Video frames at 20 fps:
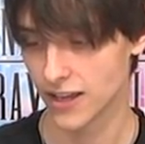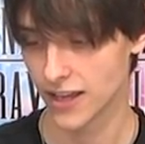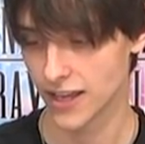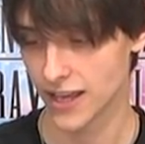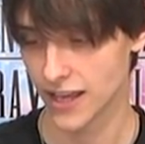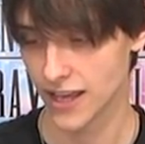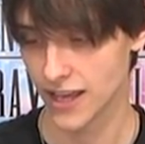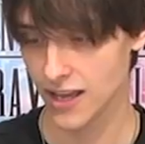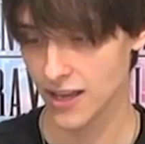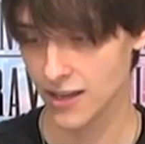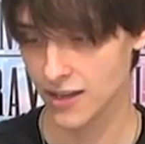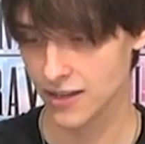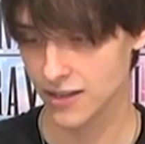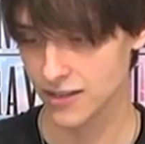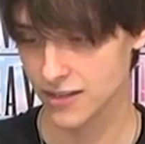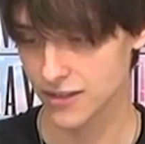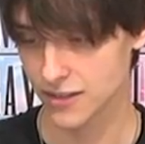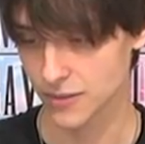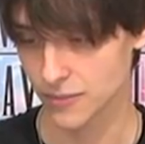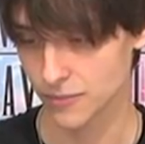
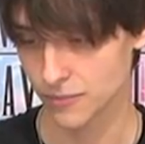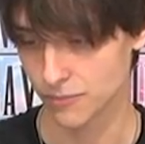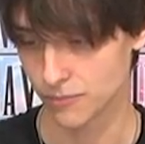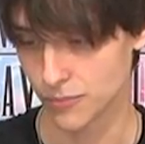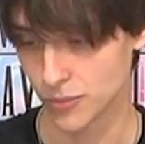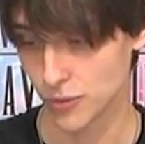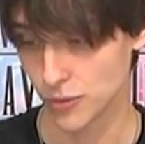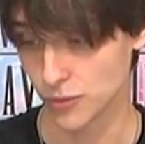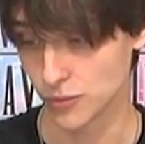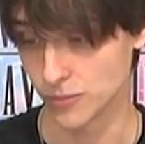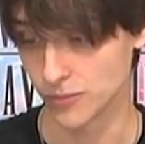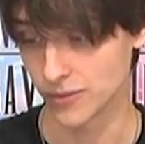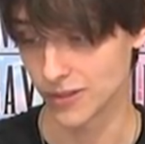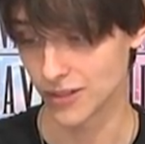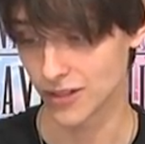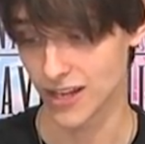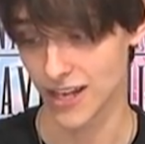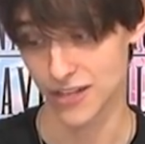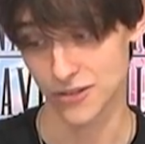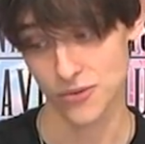and boom.
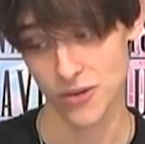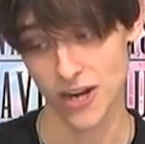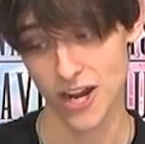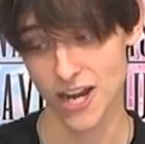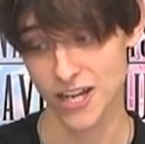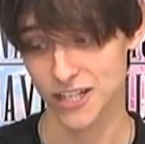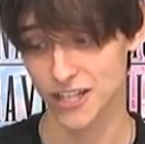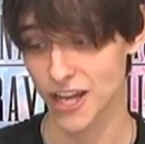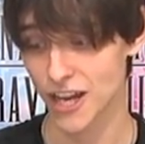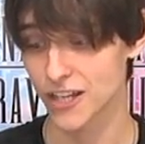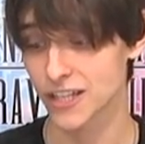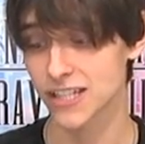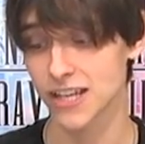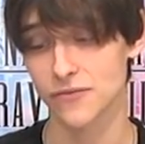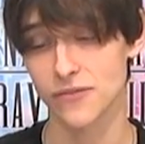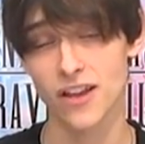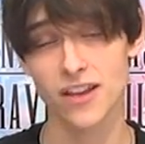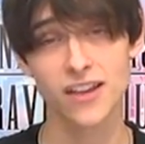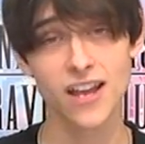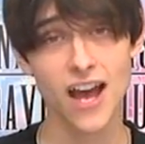Okay, so I got a ton of
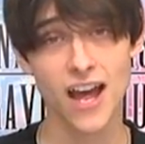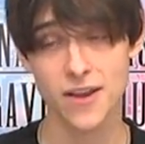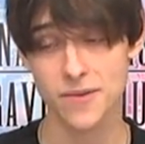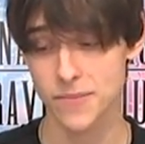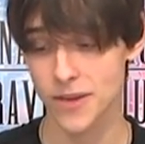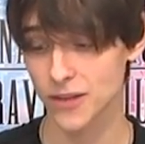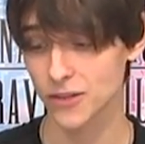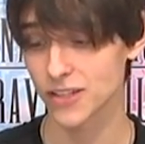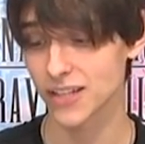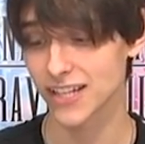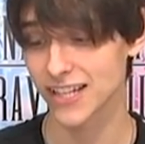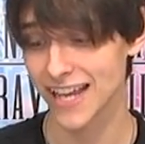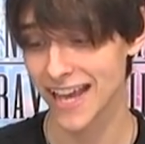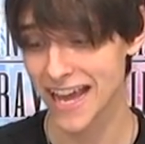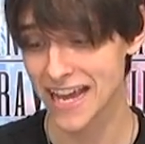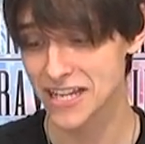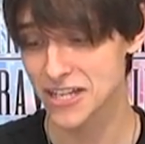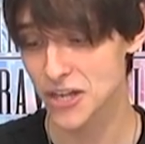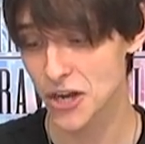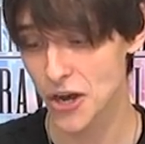stuff. I got Metal
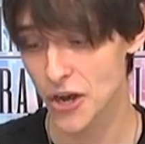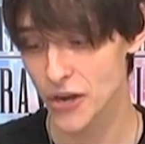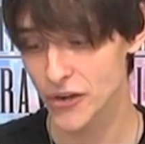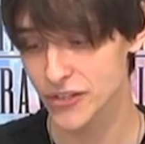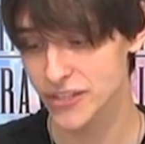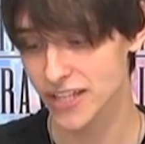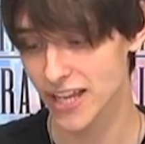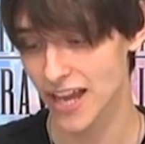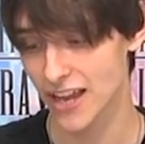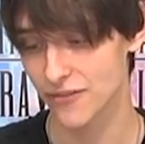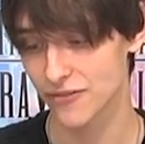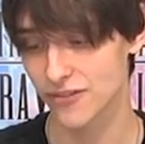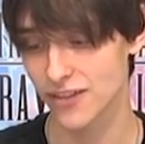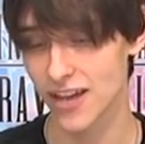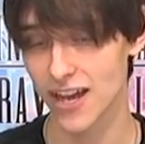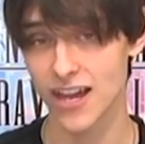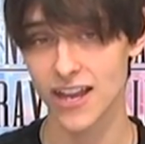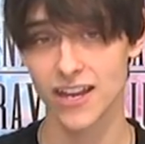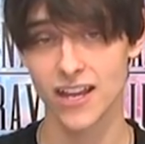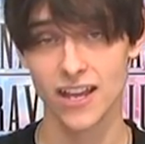Gigantars, I've
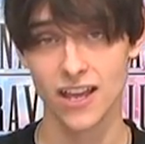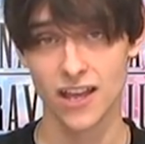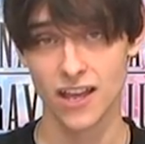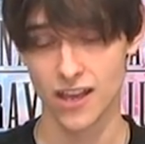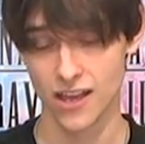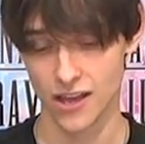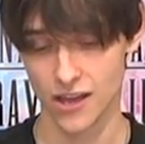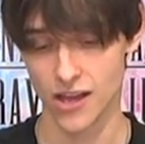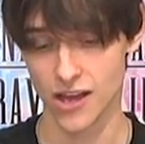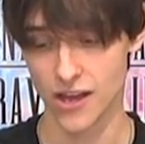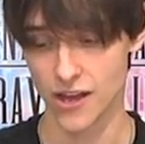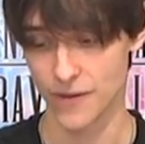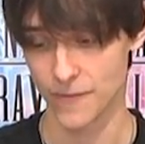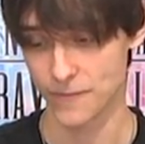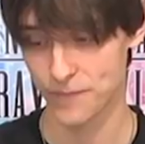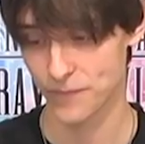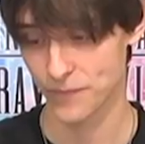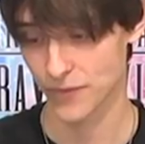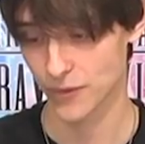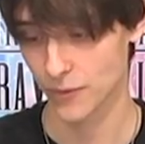got
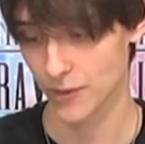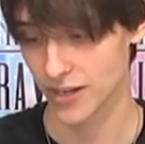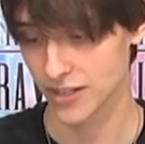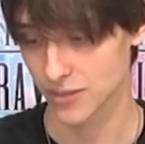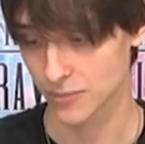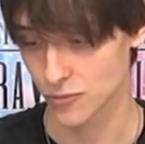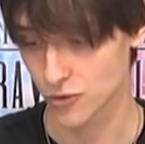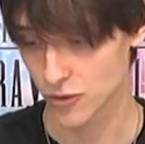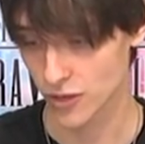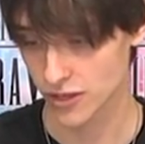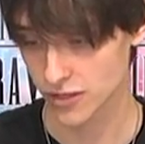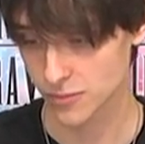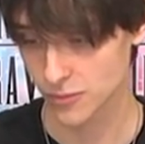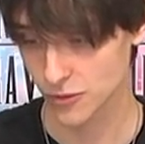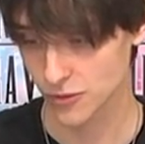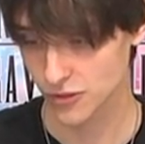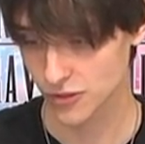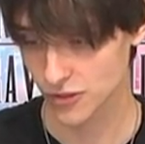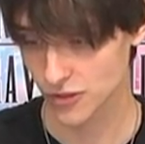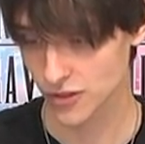right, some trust
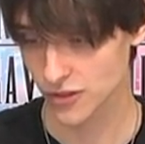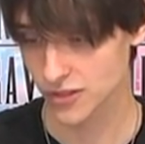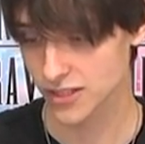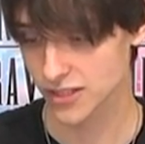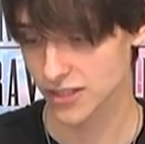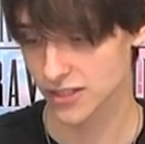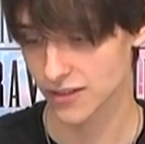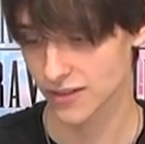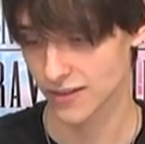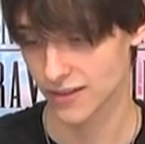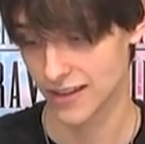boosters.